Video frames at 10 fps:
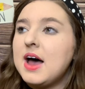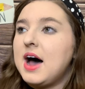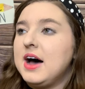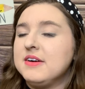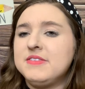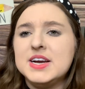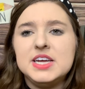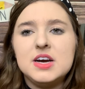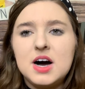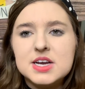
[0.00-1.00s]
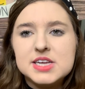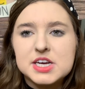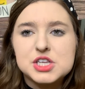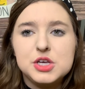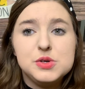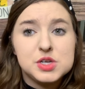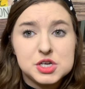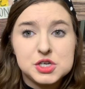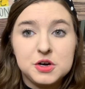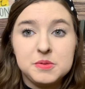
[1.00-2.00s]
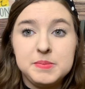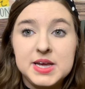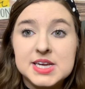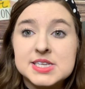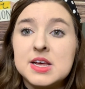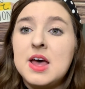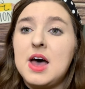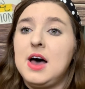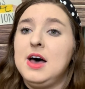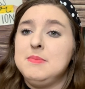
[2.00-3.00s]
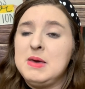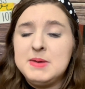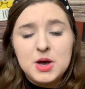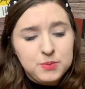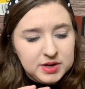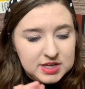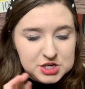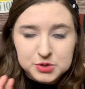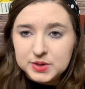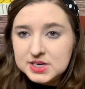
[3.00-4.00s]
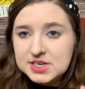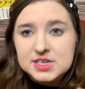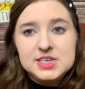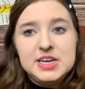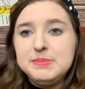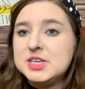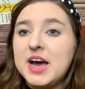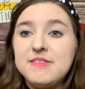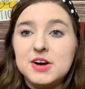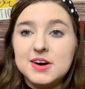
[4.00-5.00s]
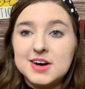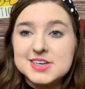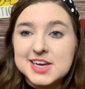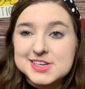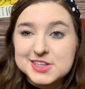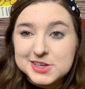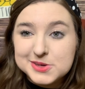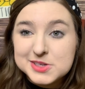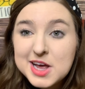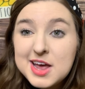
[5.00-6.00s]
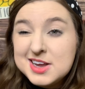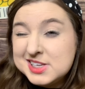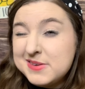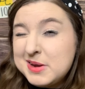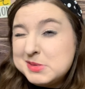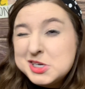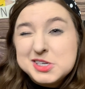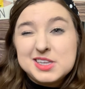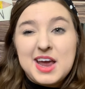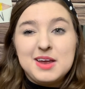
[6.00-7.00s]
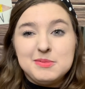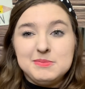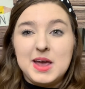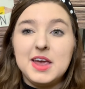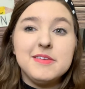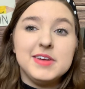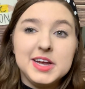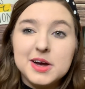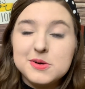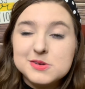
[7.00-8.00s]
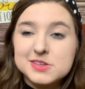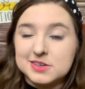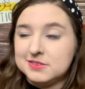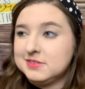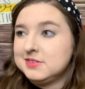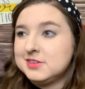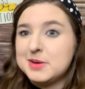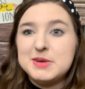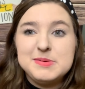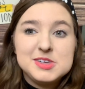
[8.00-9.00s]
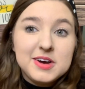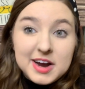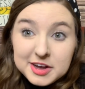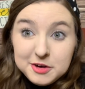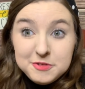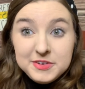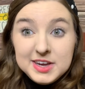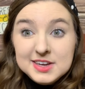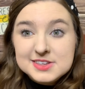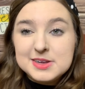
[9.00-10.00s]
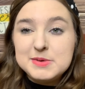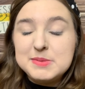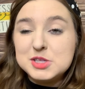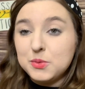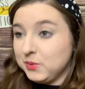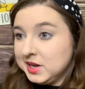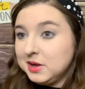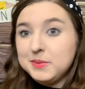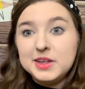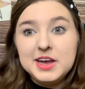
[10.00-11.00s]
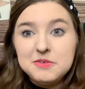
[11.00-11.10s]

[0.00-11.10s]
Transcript: uh, finding context clues in a certain piece. Uh, maybe I'll really do a deep dive on context clues. Sometimes I just like making videos and sometimes they're kind of goofy and sometimes they're really, really